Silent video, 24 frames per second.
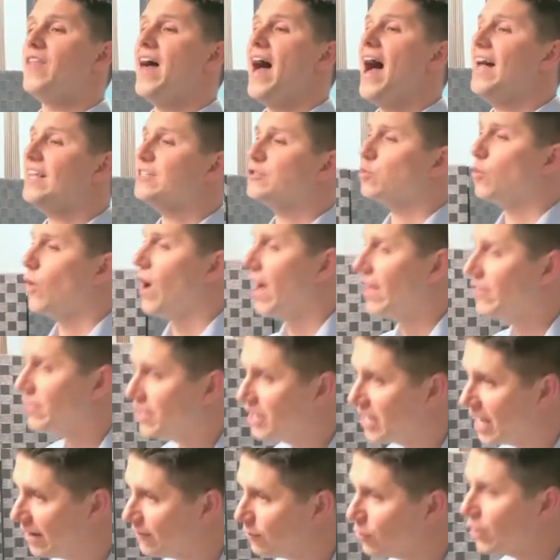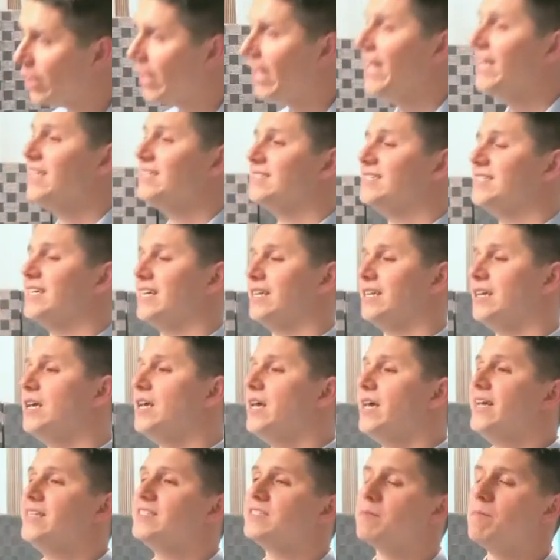That's why the devil hates it.
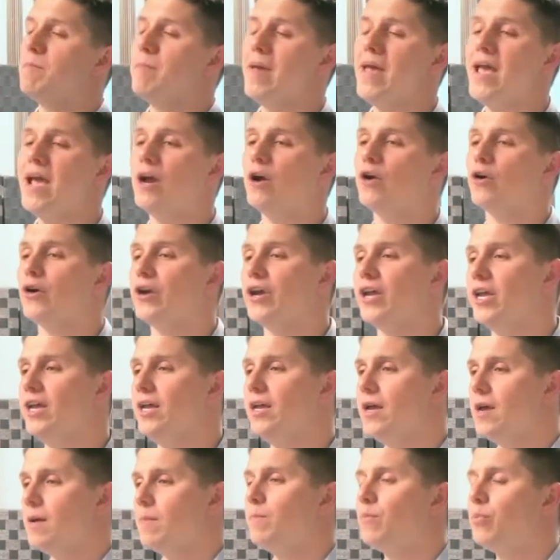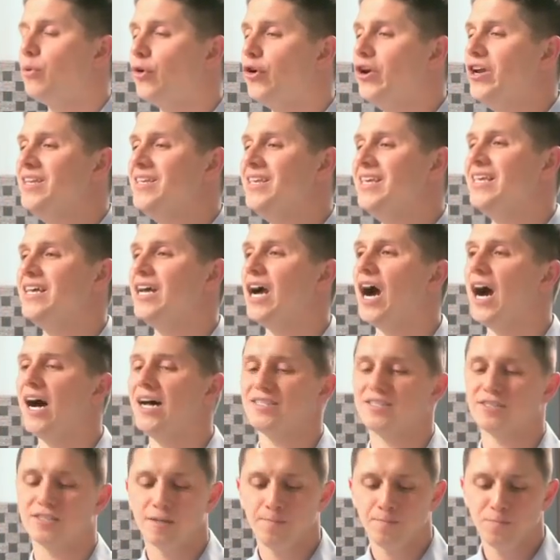It's Mary bringing
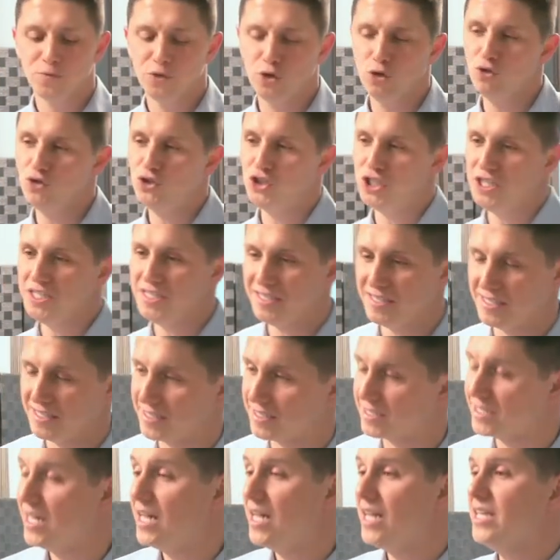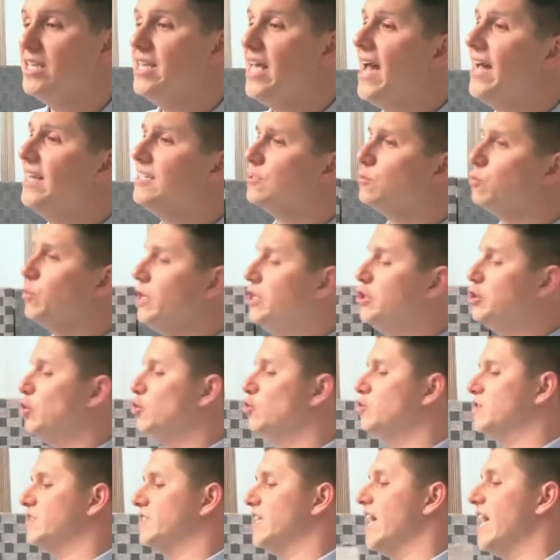us to Jesus. Yes, we
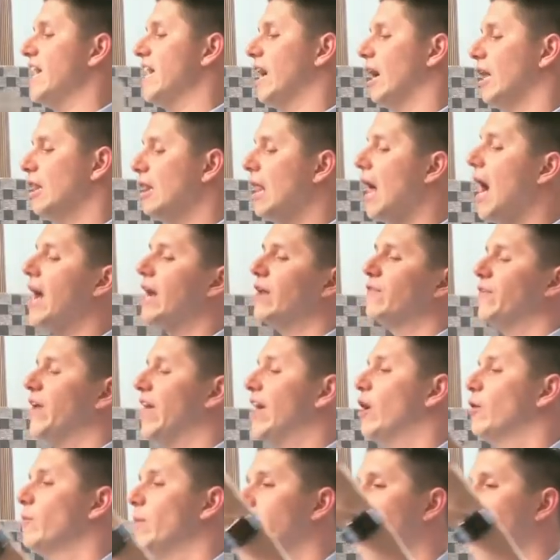do say a lot of Hail